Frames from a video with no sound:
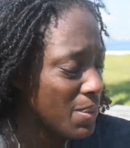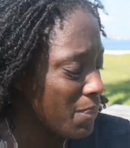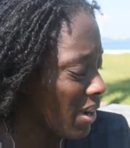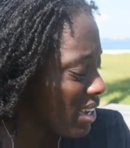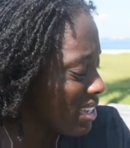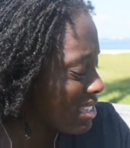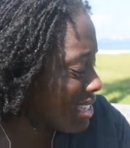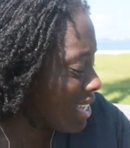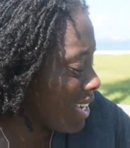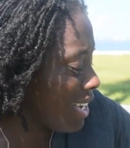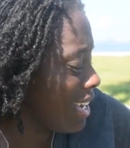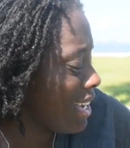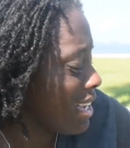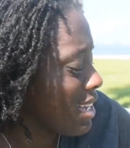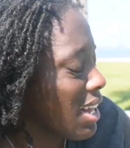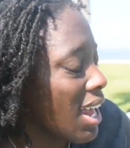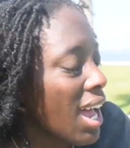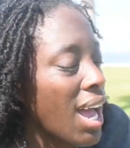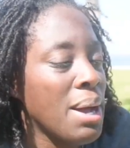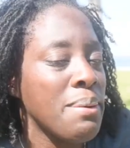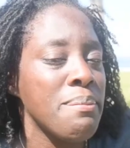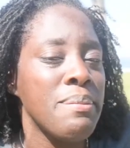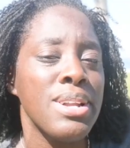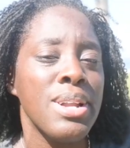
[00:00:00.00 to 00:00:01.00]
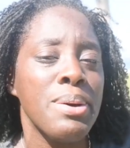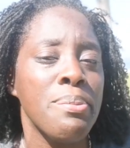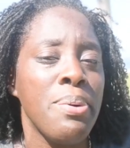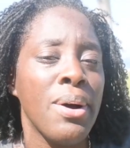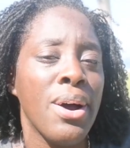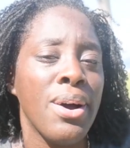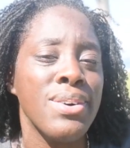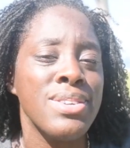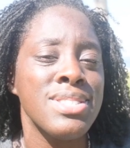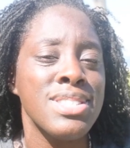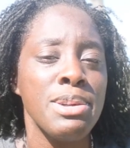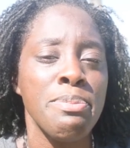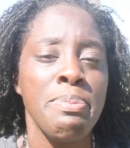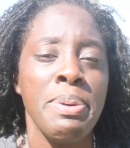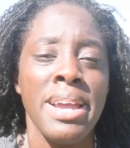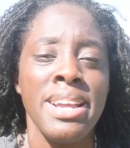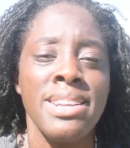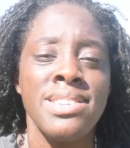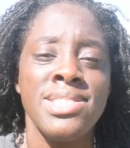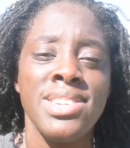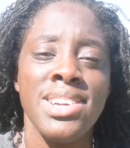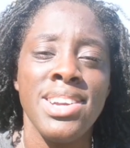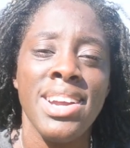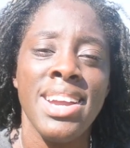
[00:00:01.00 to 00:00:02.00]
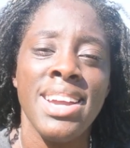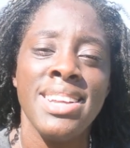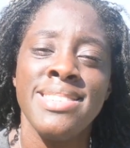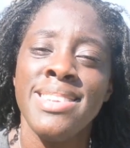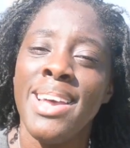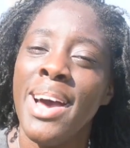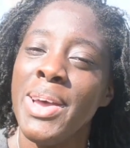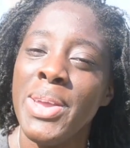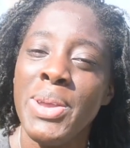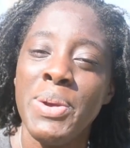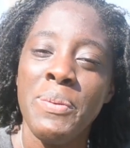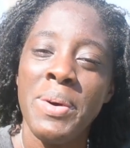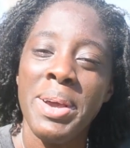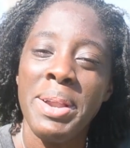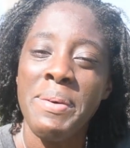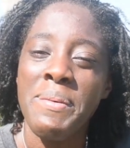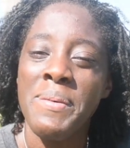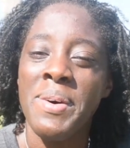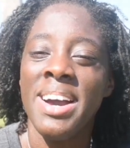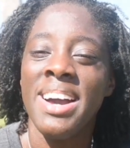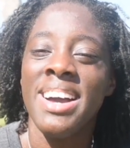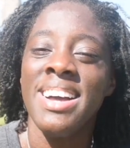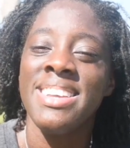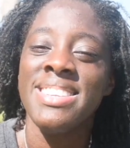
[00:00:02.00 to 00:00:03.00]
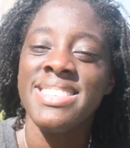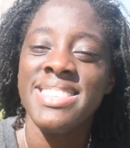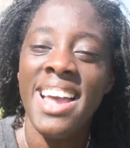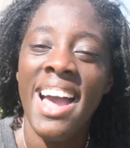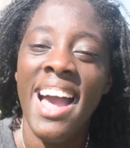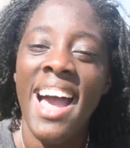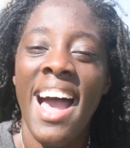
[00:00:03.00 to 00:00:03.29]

was it i'm gonna post a picture and tell you when it was